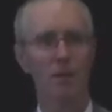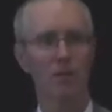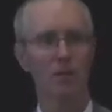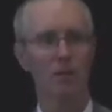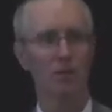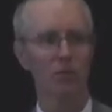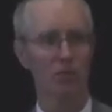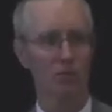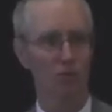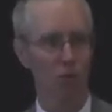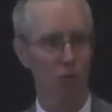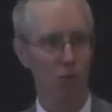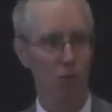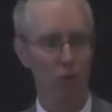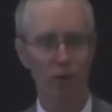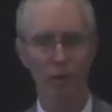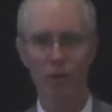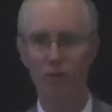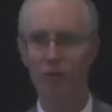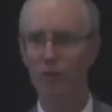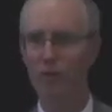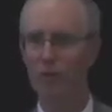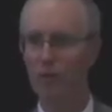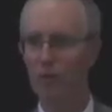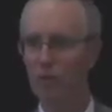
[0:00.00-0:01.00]
So what
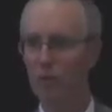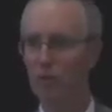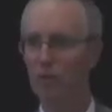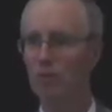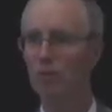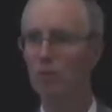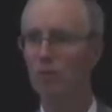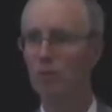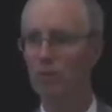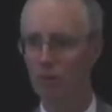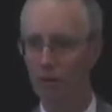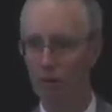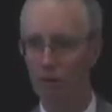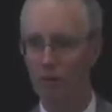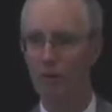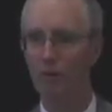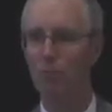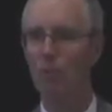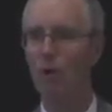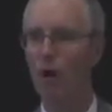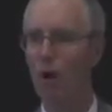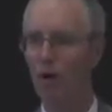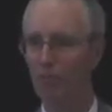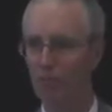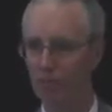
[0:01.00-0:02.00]
did you do? You turned
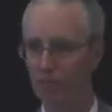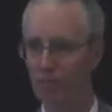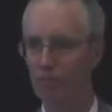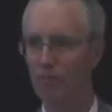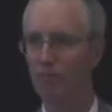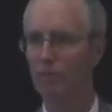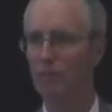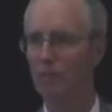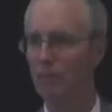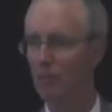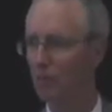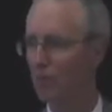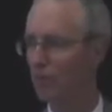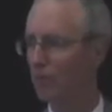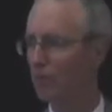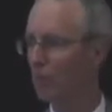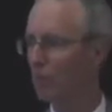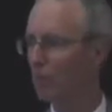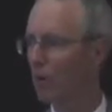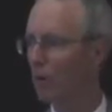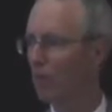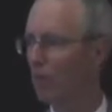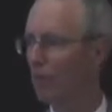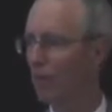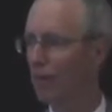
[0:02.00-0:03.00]
them off.
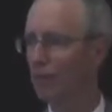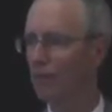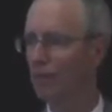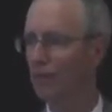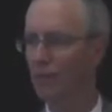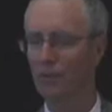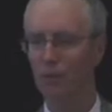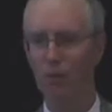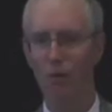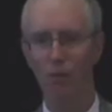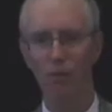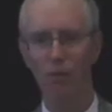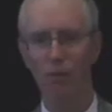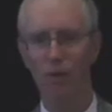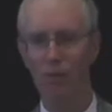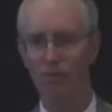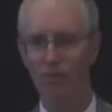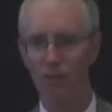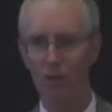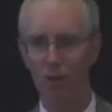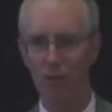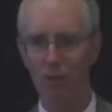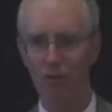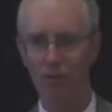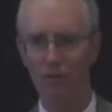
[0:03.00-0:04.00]
Heck, they're going
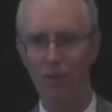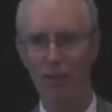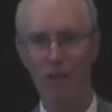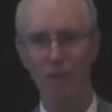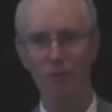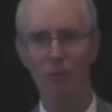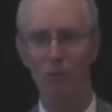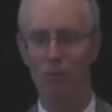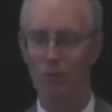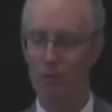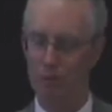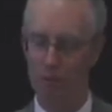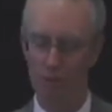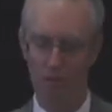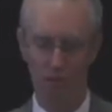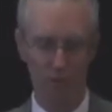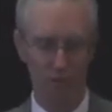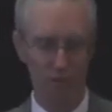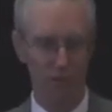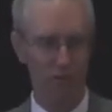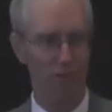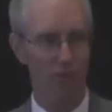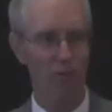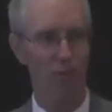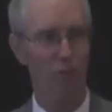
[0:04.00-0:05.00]
off all the time. No, it's
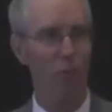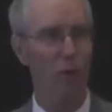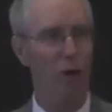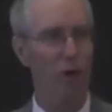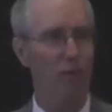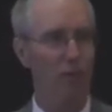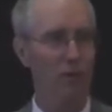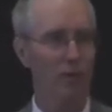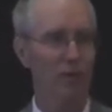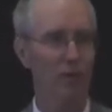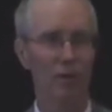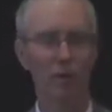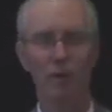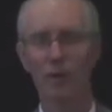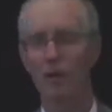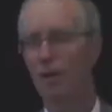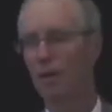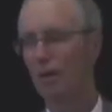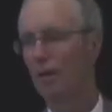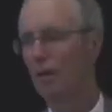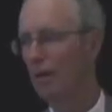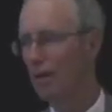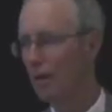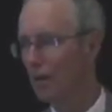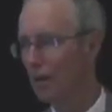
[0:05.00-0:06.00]
just the weather.
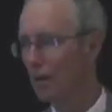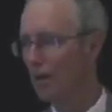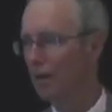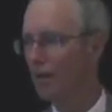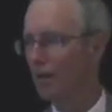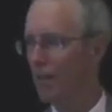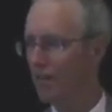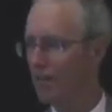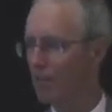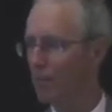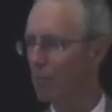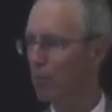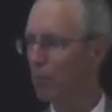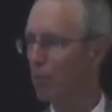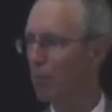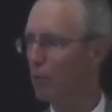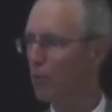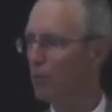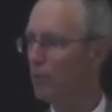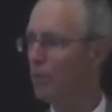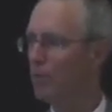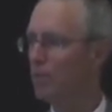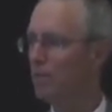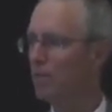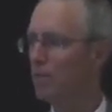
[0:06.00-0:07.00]
They've
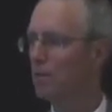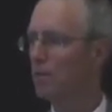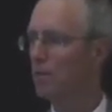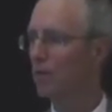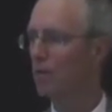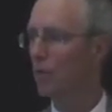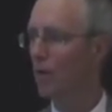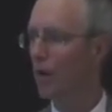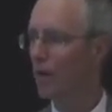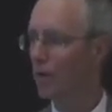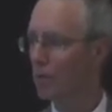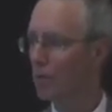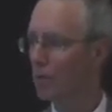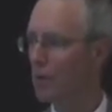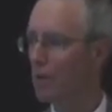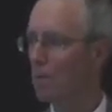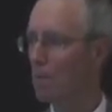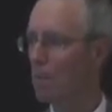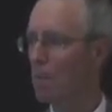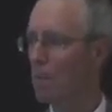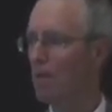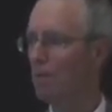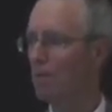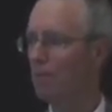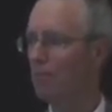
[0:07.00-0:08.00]
improved quite a bit,
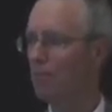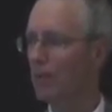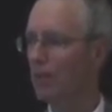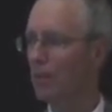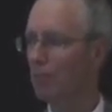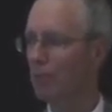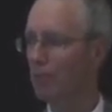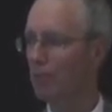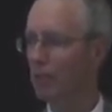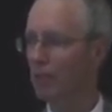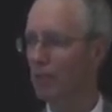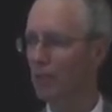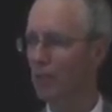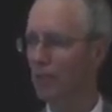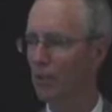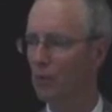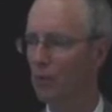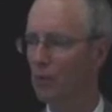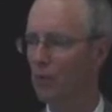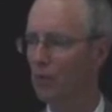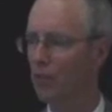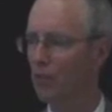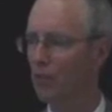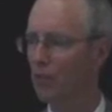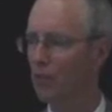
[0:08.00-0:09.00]
and particularly
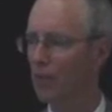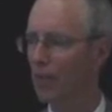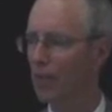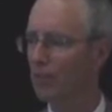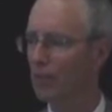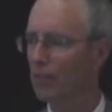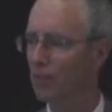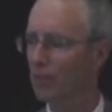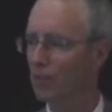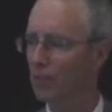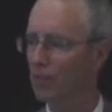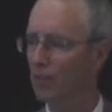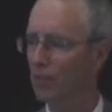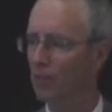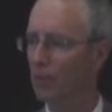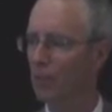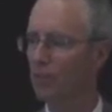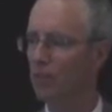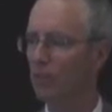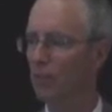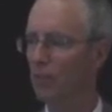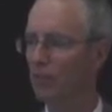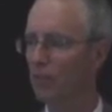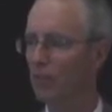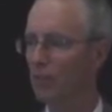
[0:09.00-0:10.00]
with these last two
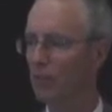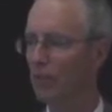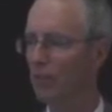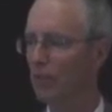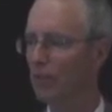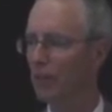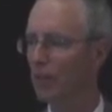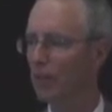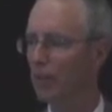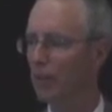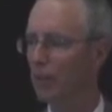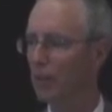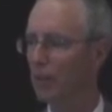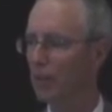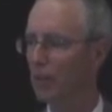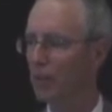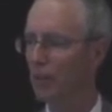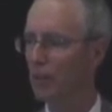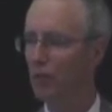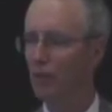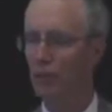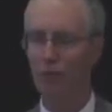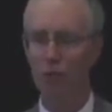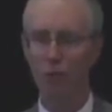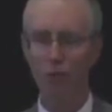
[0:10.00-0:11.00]
functions here that
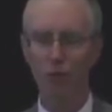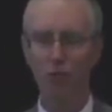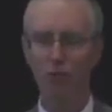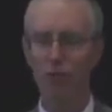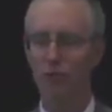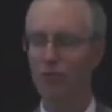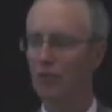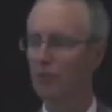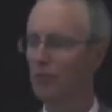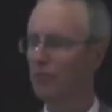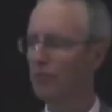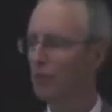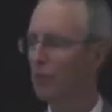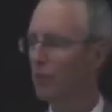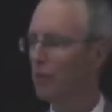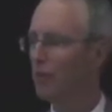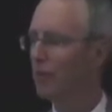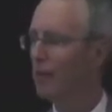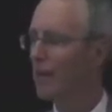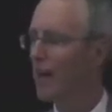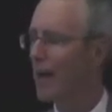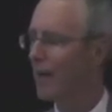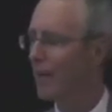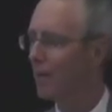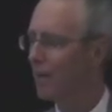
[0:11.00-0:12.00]
users can view the
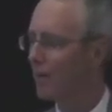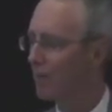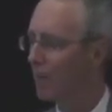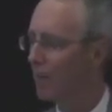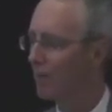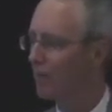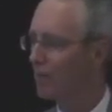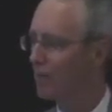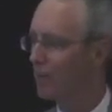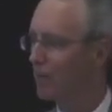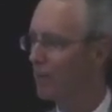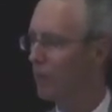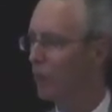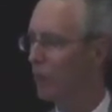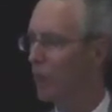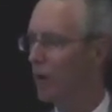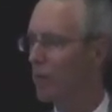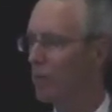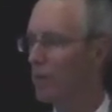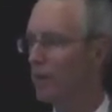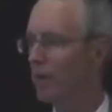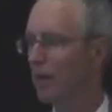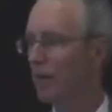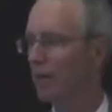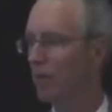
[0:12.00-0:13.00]
data now from any
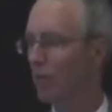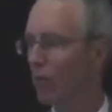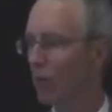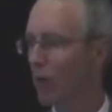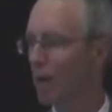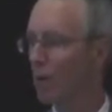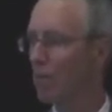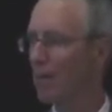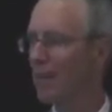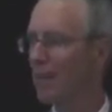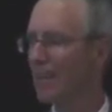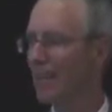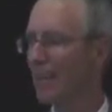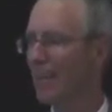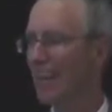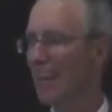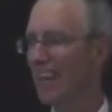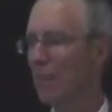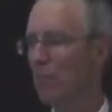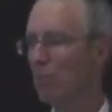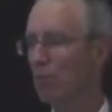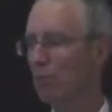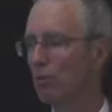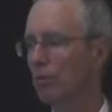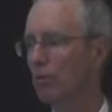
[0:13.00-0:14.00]

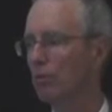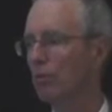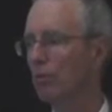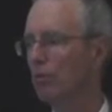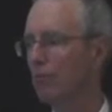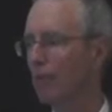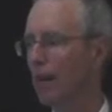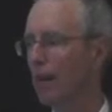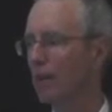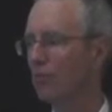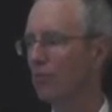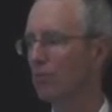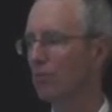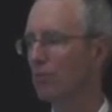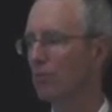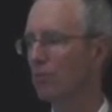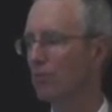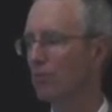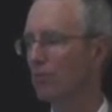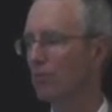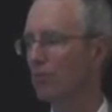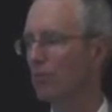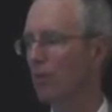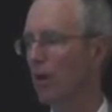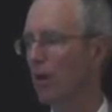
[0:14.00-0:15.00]
web-enabled device such
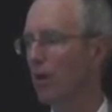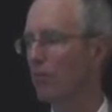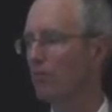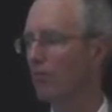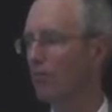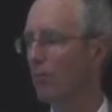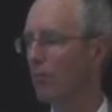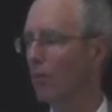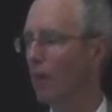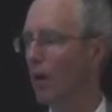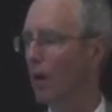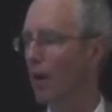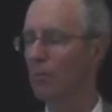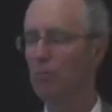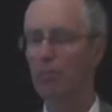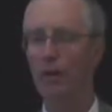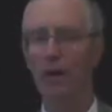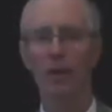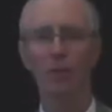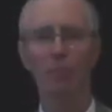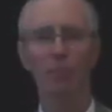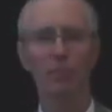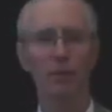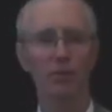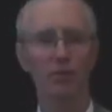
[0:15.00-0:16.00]
as a smartphone,
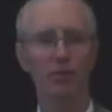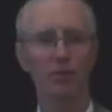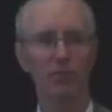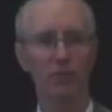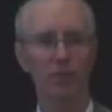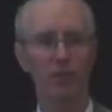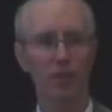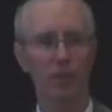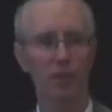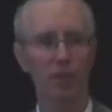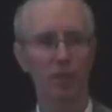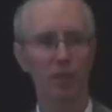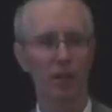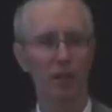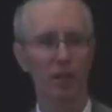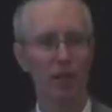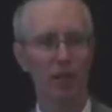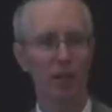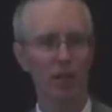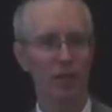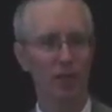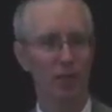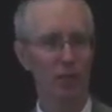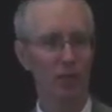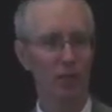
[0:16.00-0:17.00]
iPad, PC.
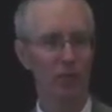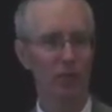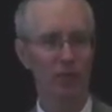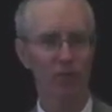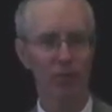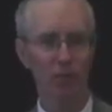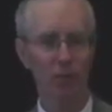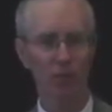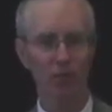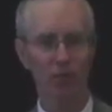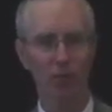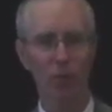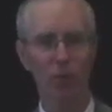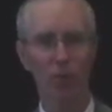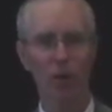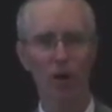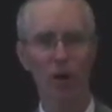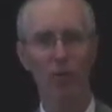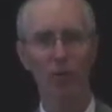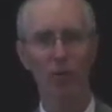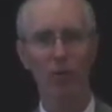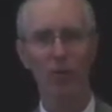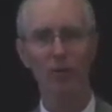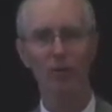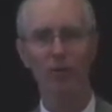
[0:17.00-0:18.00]
You can see what's going
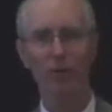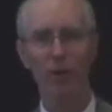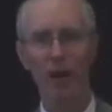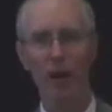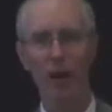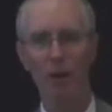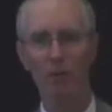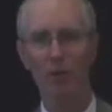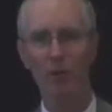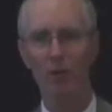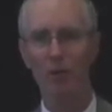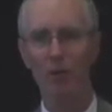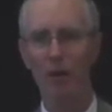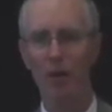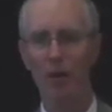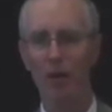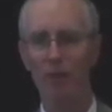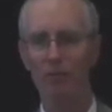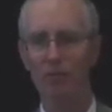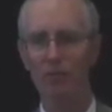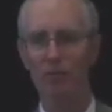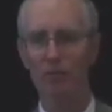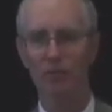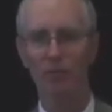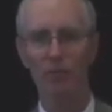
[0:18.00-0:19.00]
on in real time. You don't
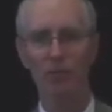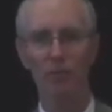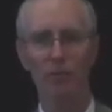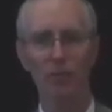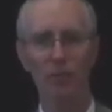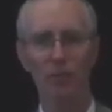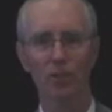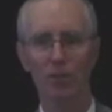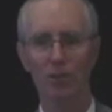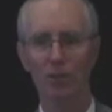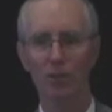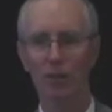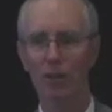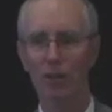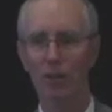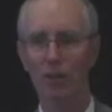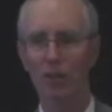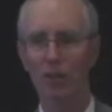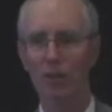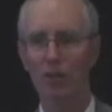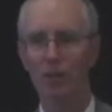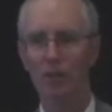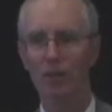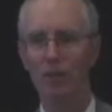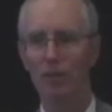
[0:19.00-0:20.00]
have to send you
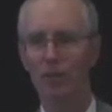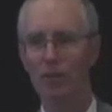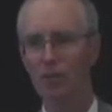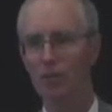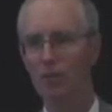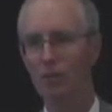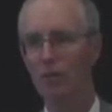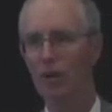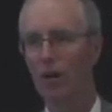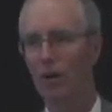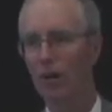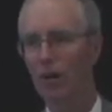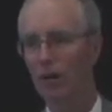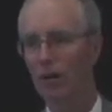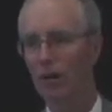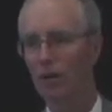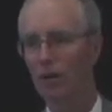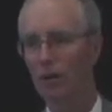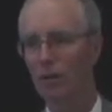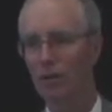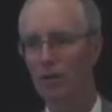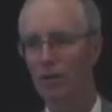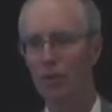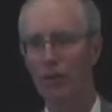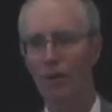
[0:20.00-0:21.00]

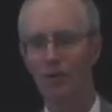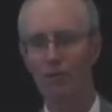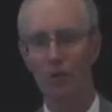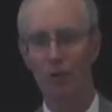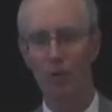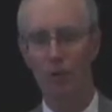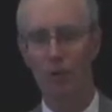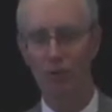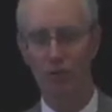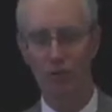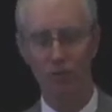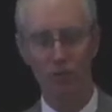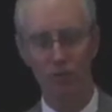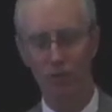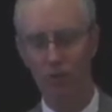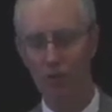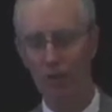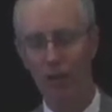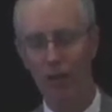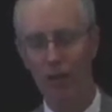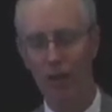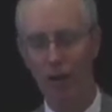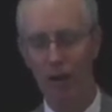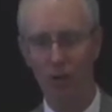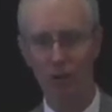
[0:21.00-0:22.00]
don't have to
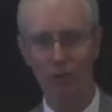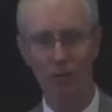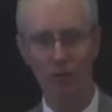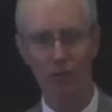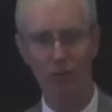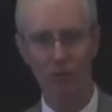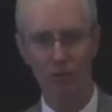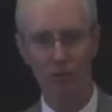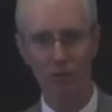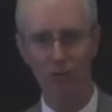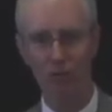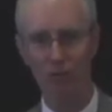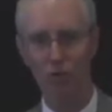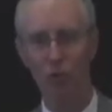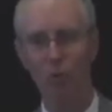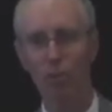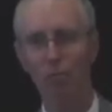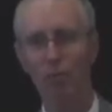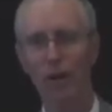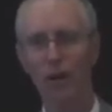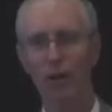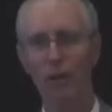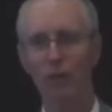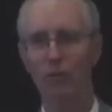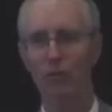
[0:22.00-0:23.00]
rely on these control
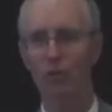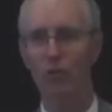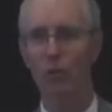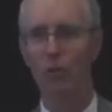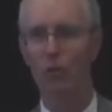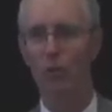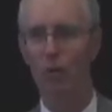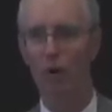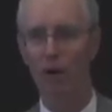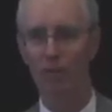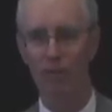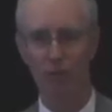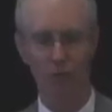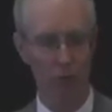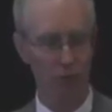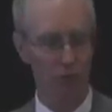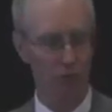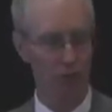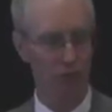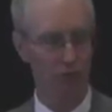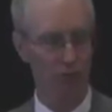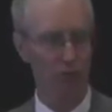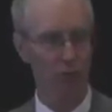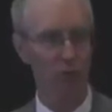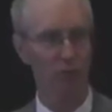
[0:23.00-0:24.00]
panels going off. You
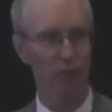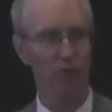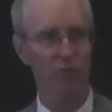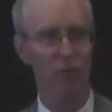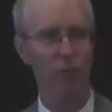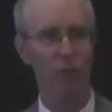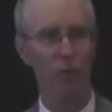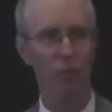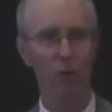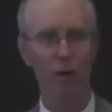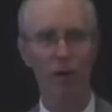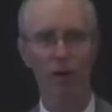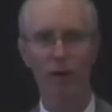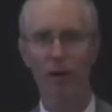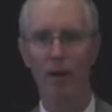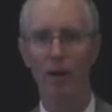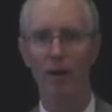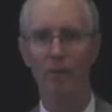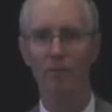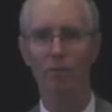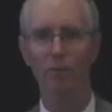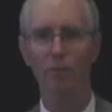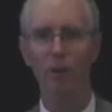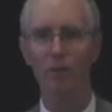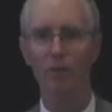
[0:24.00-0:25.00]
can see what's going on and
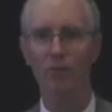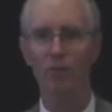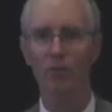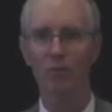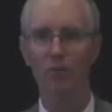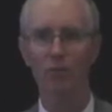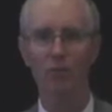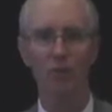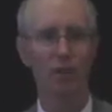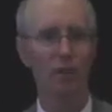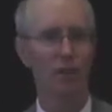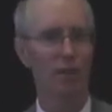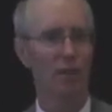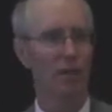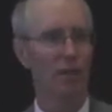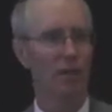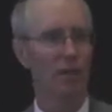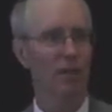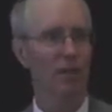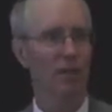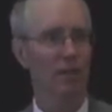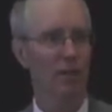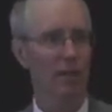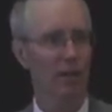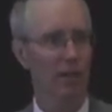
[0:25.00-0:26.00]
have buzzes
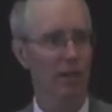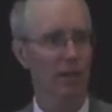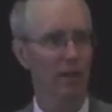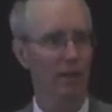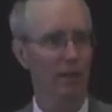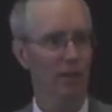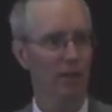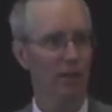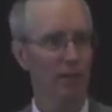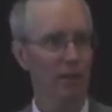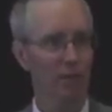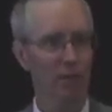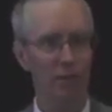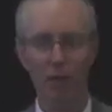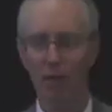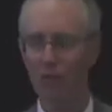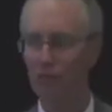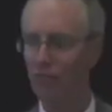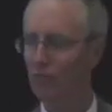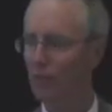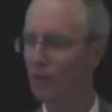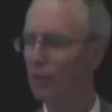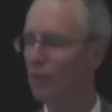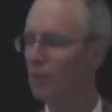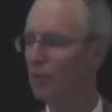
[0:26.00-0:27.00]
and emails
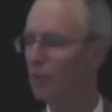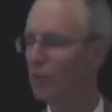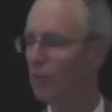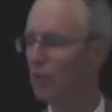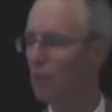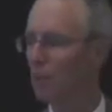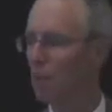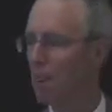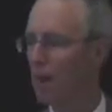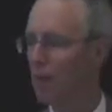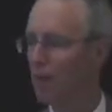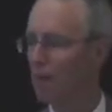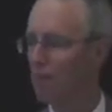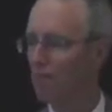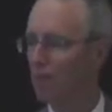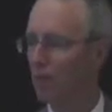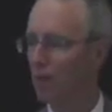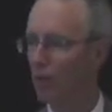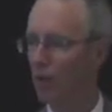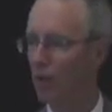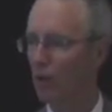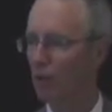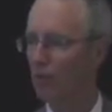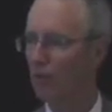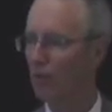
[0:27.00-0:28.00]
sent to you.
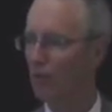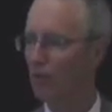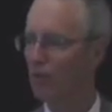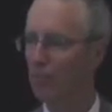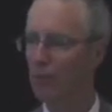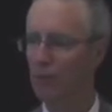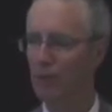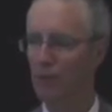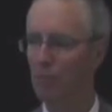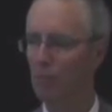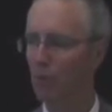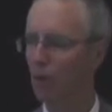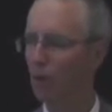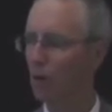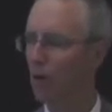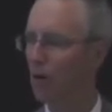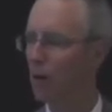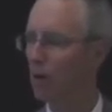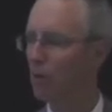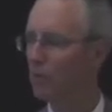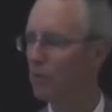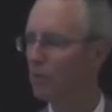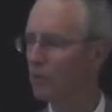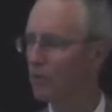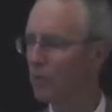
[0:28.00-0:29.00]
You also have PM
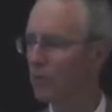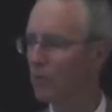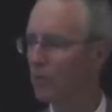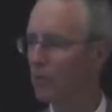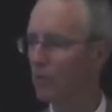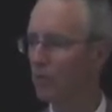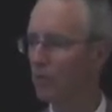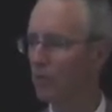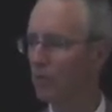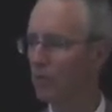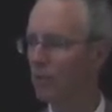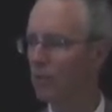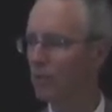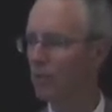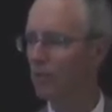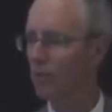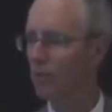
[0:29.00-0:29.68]
alarms and emails sent to